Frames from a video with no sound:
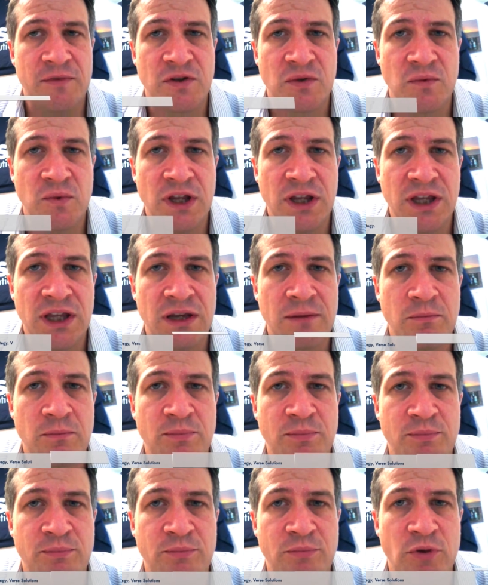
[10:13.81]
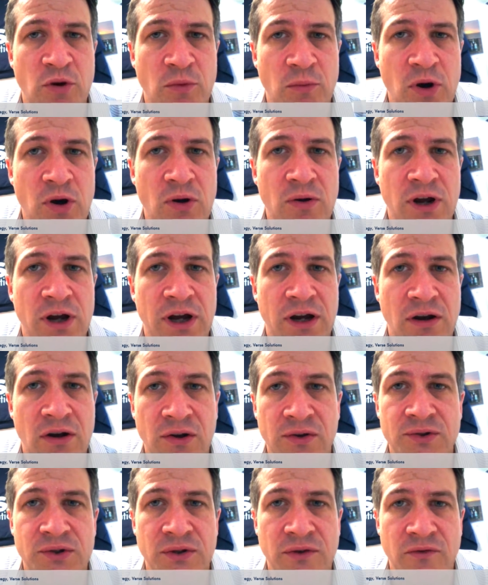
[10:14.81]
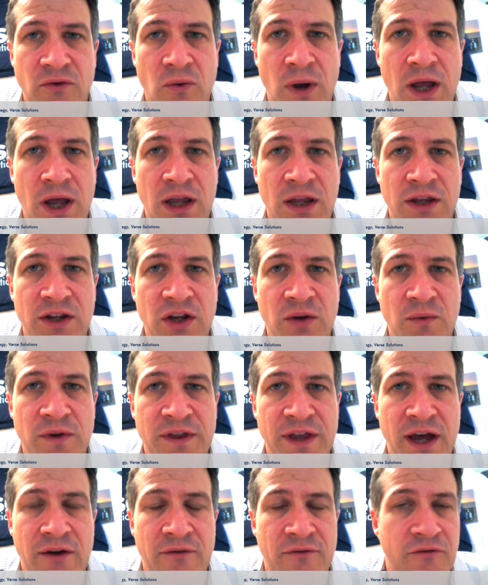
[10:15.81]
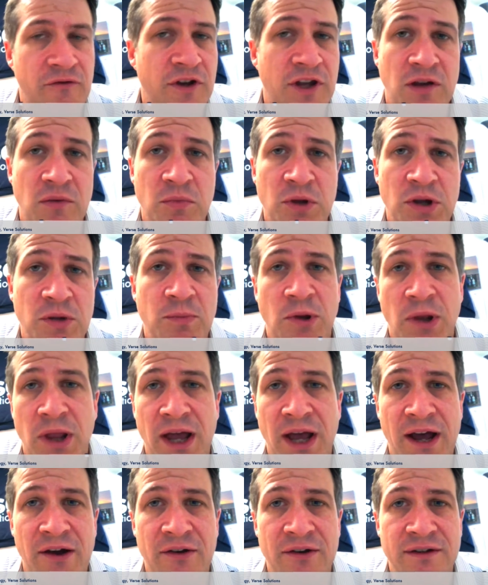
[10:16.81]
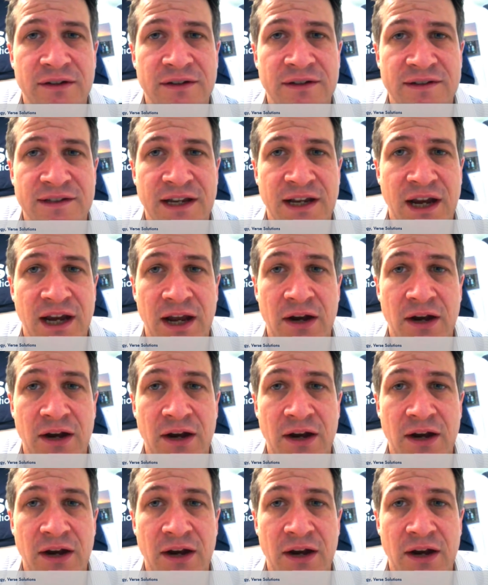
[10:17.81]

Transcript: to really promote a culture of quality without freaking people out and saying,